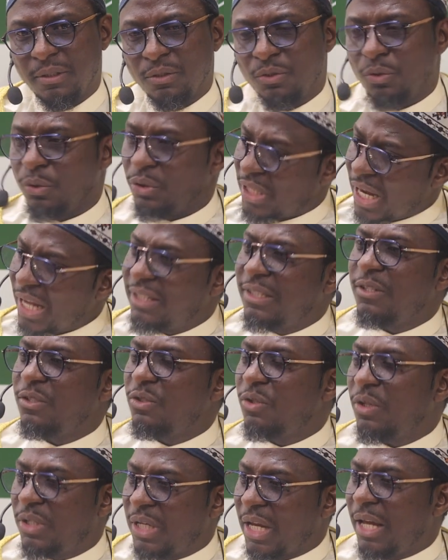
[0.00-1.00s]
So that is
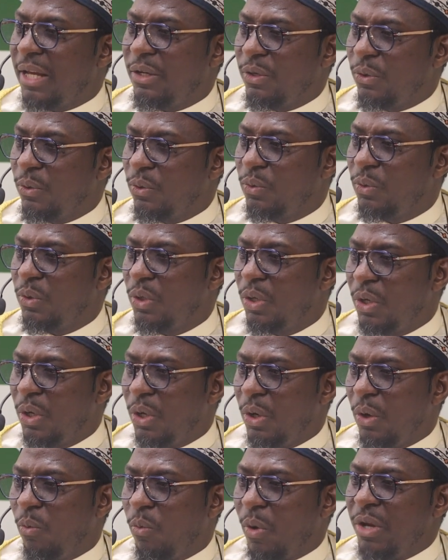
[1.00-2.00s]
to tell you,
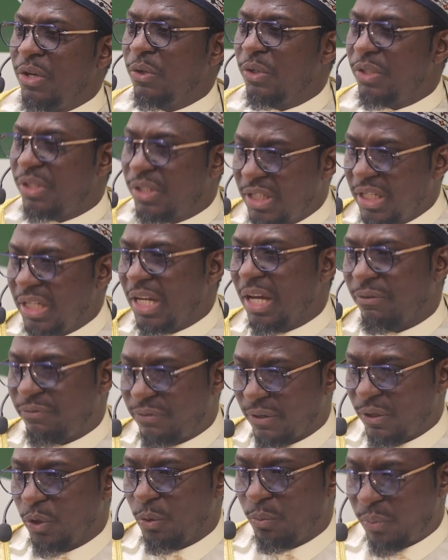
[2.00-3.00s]
when you see a
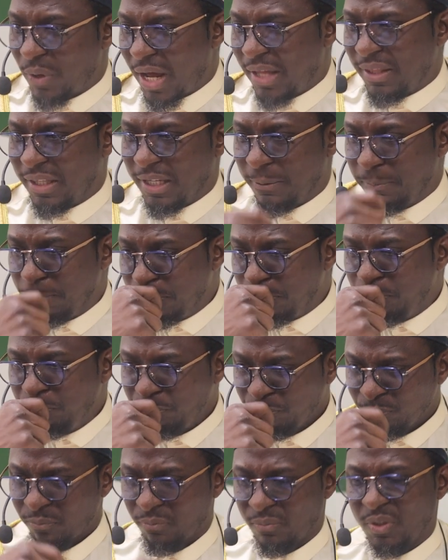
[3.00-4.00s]
fellow brother
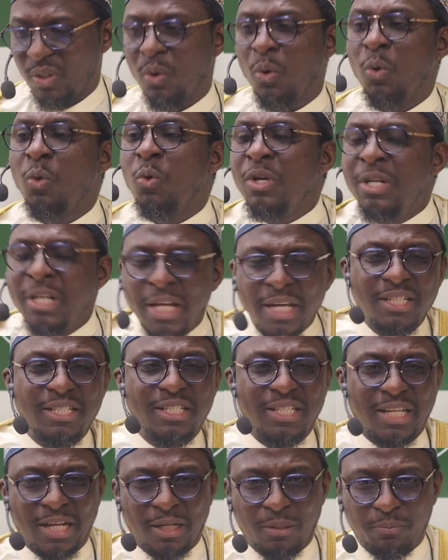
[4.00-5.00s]
who
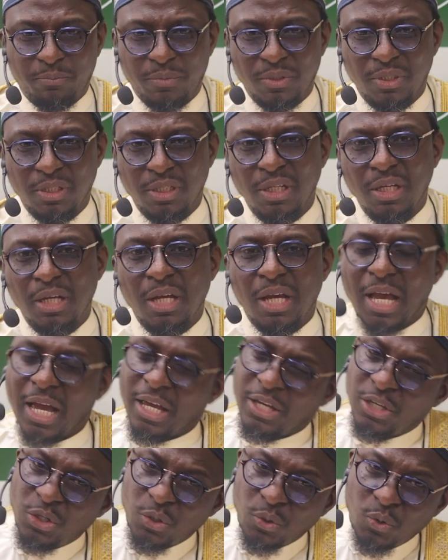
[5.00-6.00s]
needs help
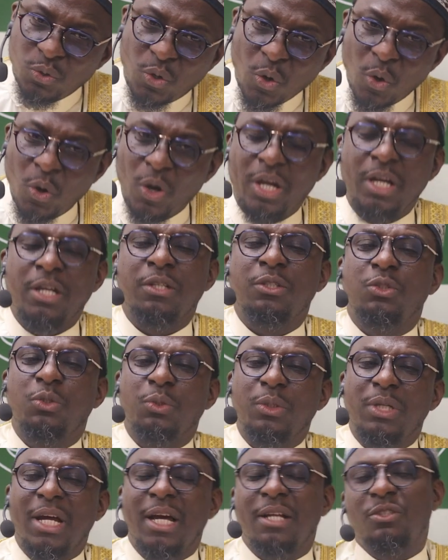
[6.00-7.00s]
and you go
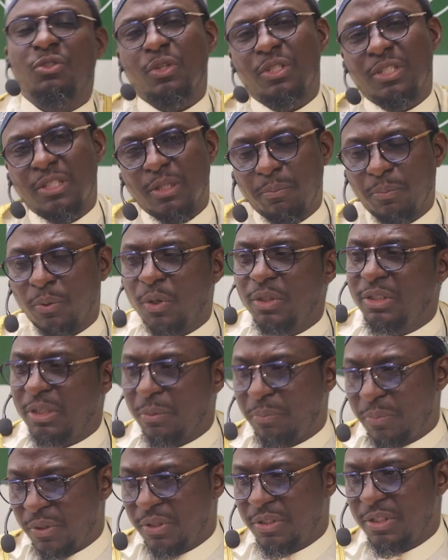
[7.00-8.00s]
into that to support
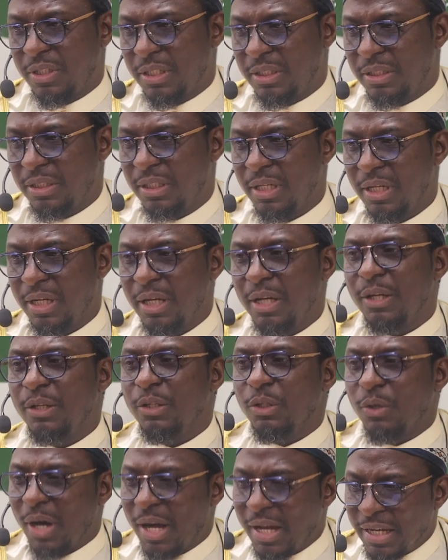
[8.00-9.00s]
the person,
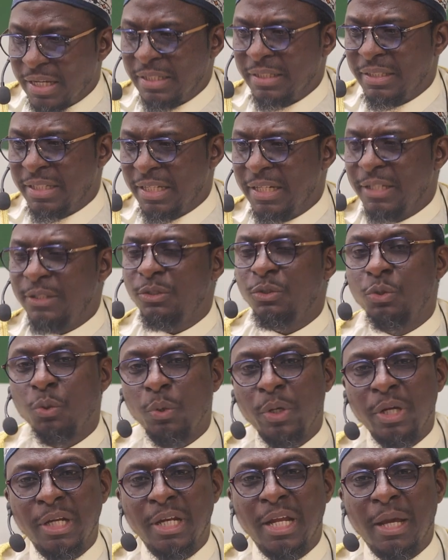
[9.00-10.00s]
you are indeed
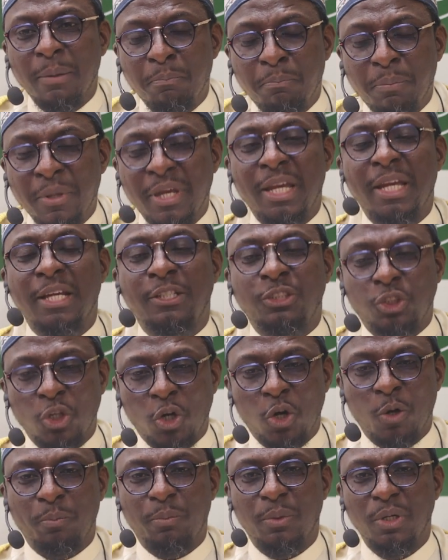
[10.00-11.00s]
doing a big
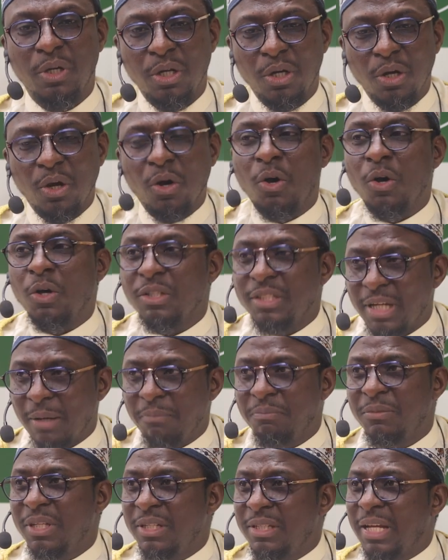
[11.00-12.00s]
job or
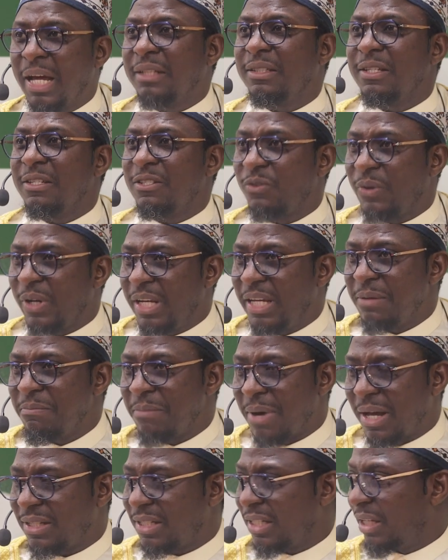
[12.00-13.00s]
something that is really
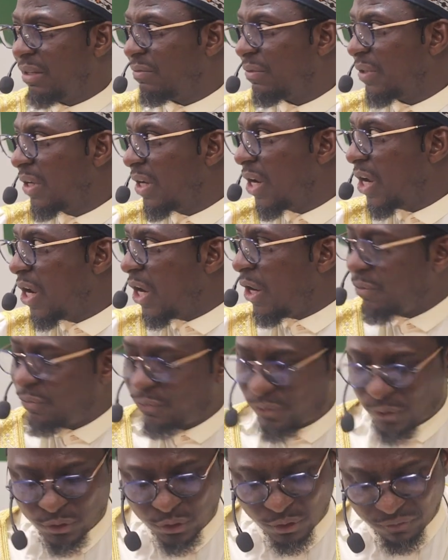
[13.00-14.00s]
massive in
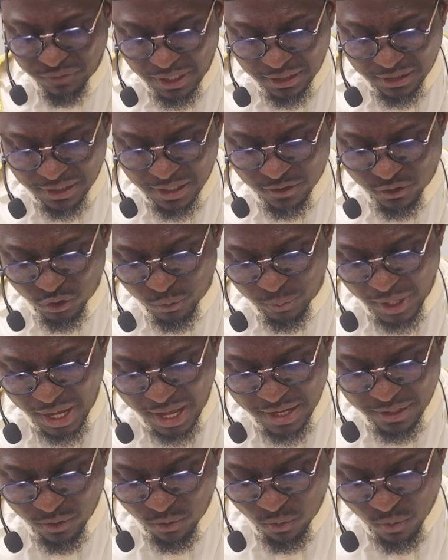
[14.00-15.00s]
front of Allah
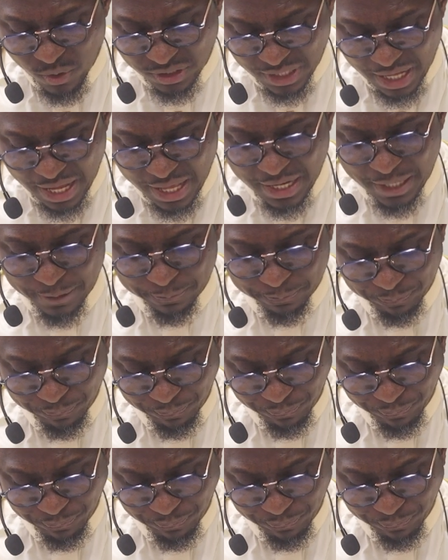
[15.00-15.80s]
subhanahu wa ta'ala.